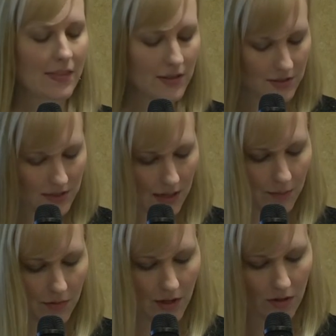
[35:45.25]
And the
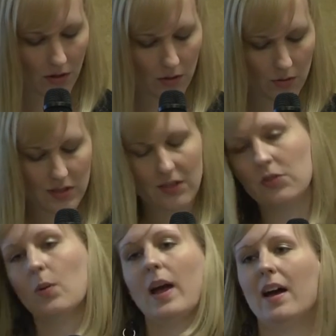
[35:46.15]
same thing goes
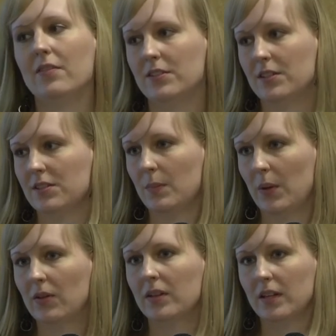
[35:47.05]
if you have a
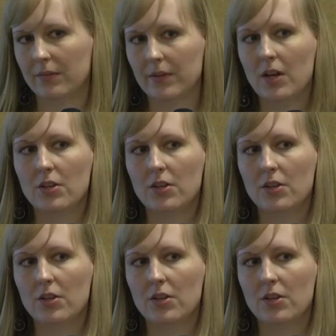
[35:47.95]
disability.